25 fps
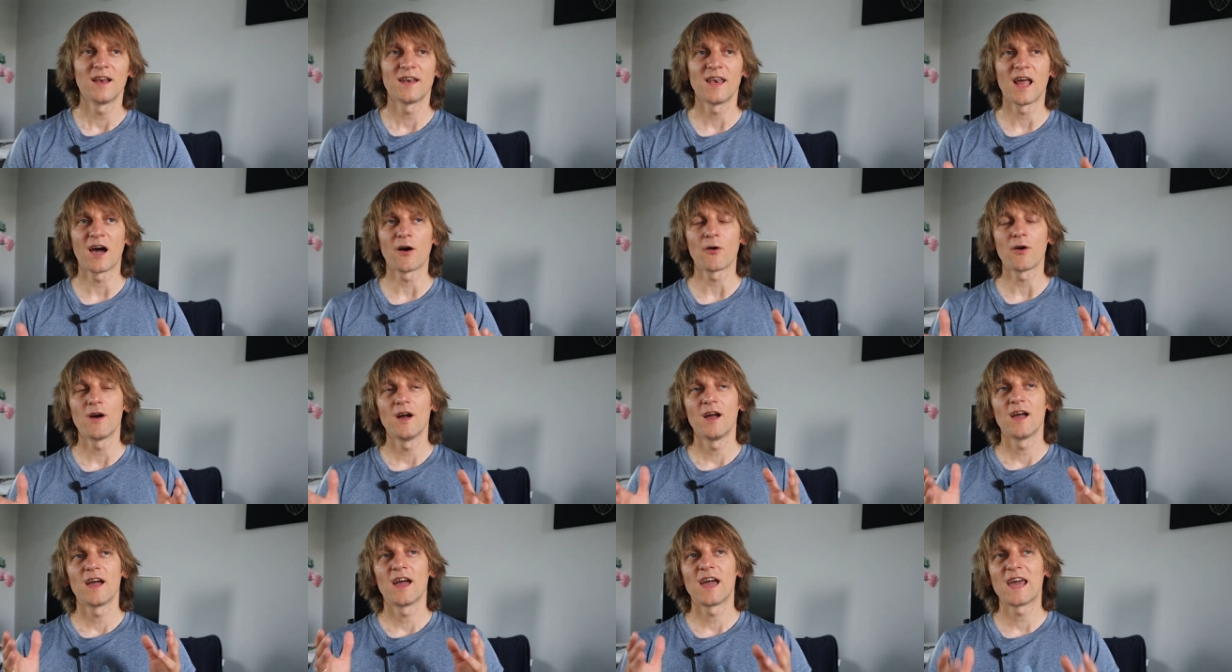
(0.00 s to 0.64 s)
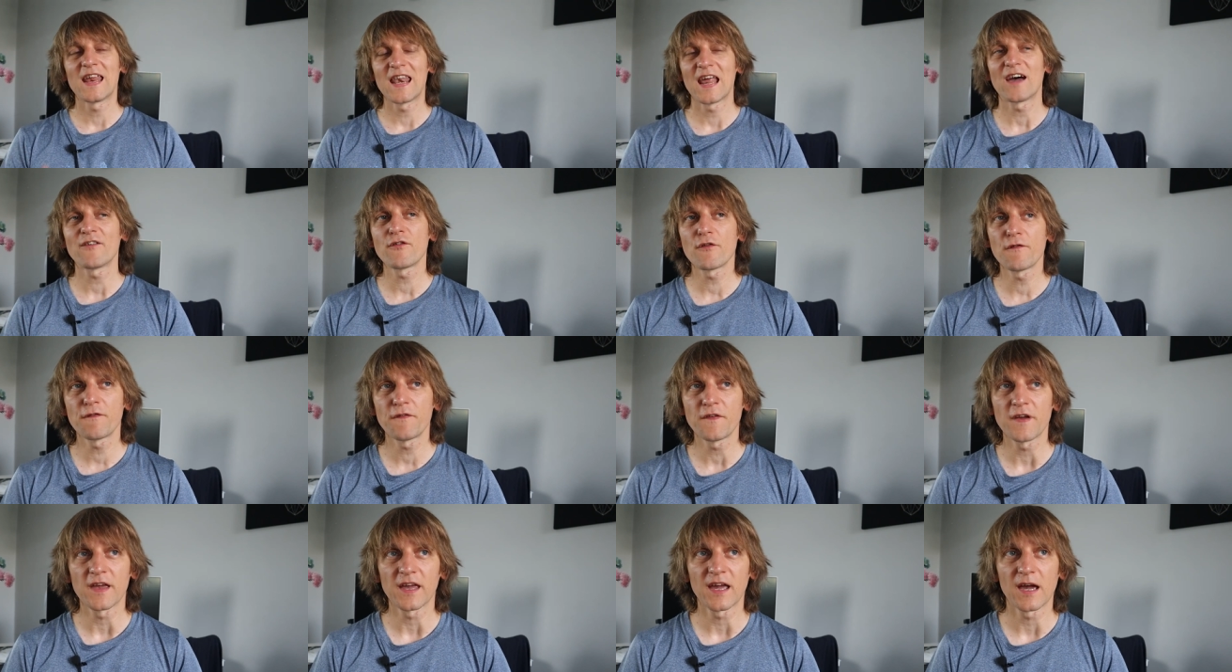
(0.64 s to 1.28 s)
Now, another
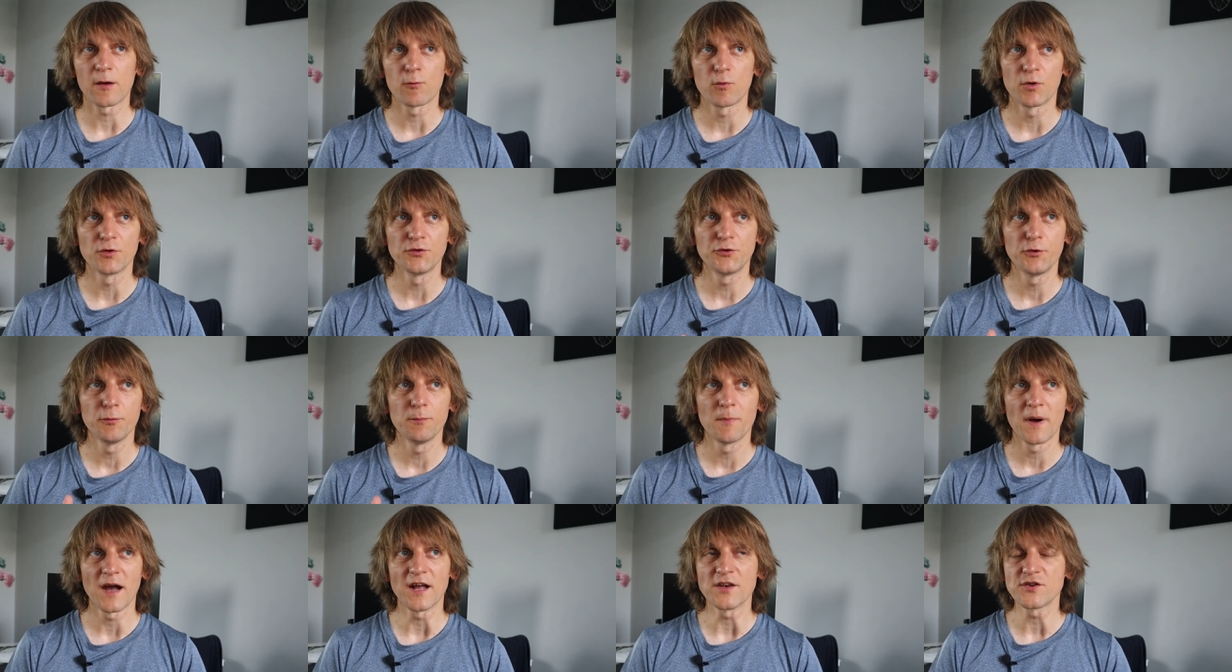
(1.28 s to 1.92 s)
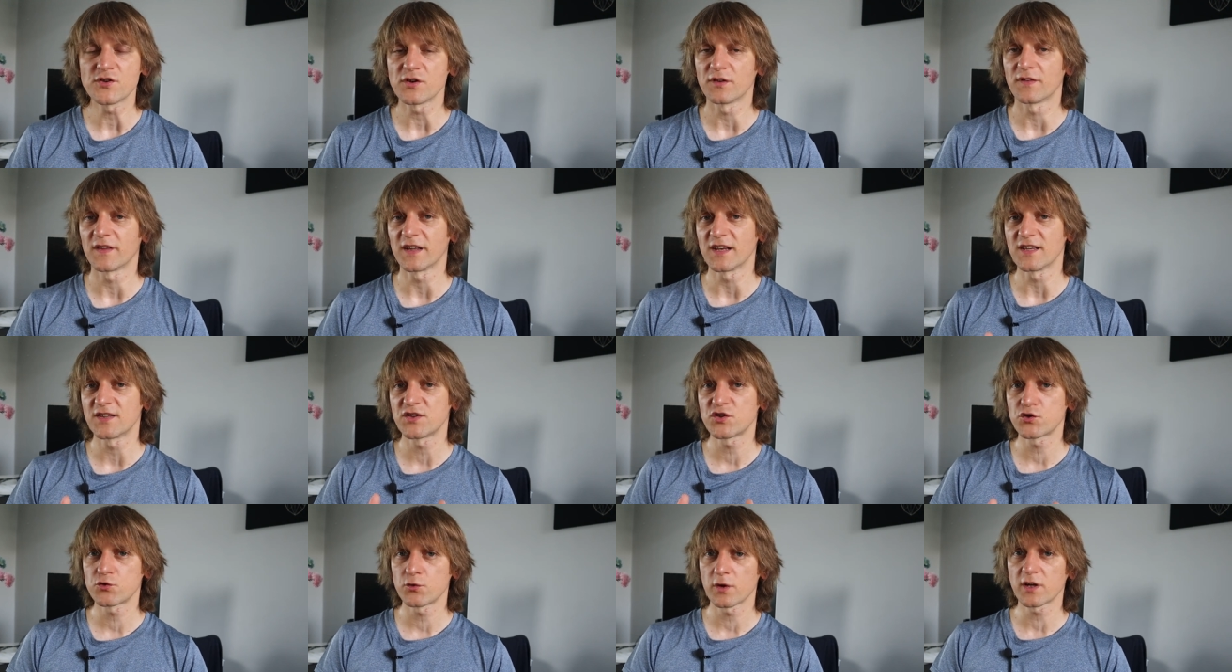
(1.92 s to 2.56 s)
thing I want to mention that
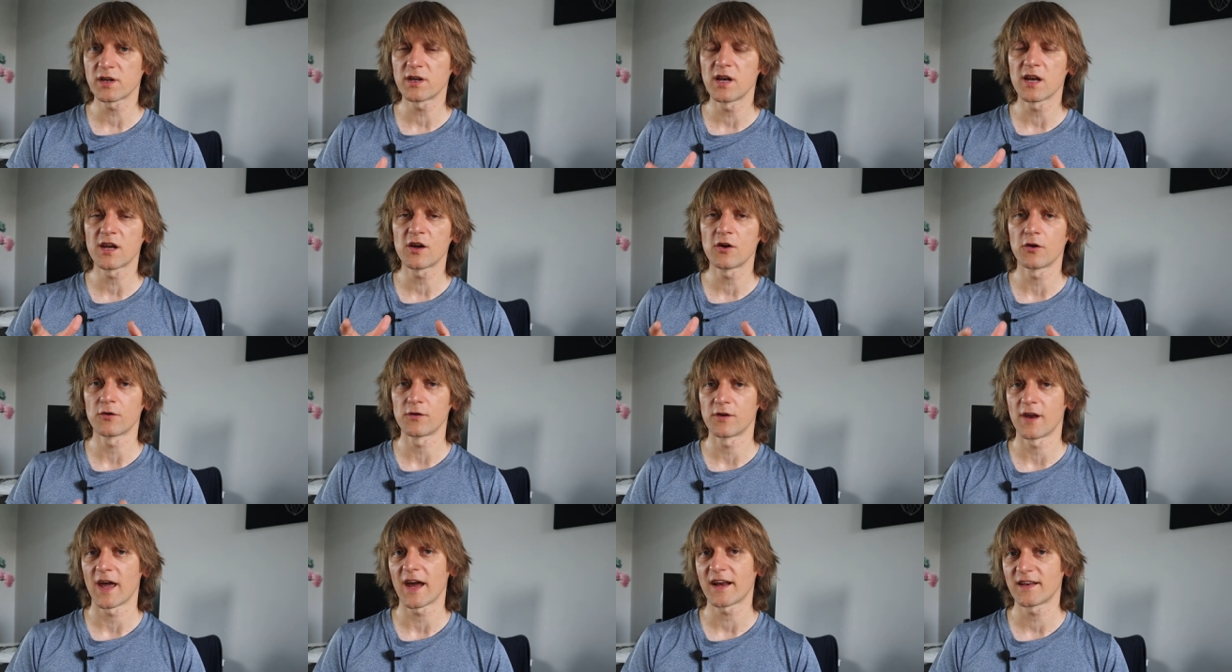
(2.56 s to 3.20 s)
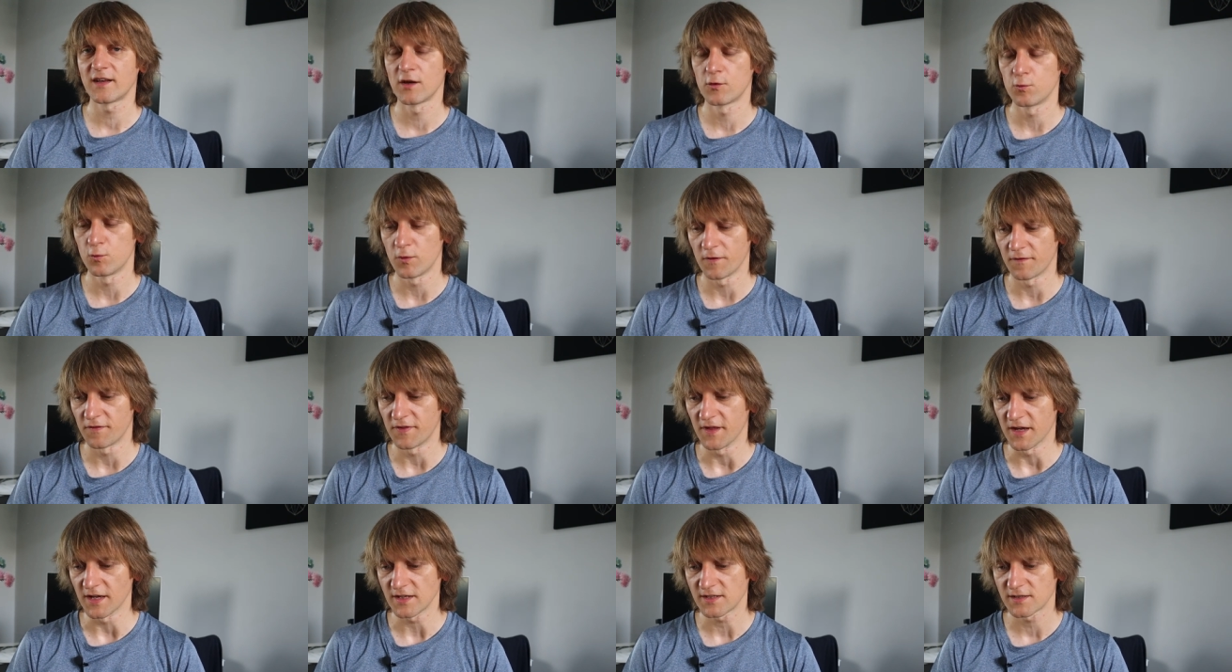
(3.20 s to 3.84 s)
is strictly connected
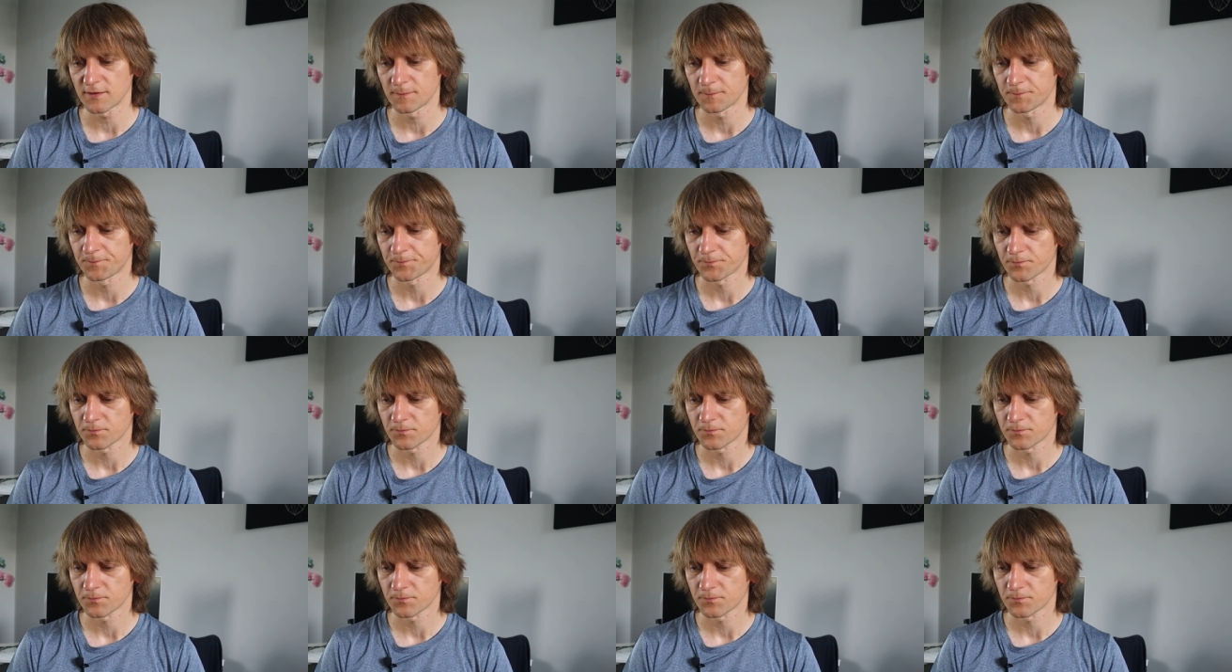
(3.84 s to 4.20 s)
with this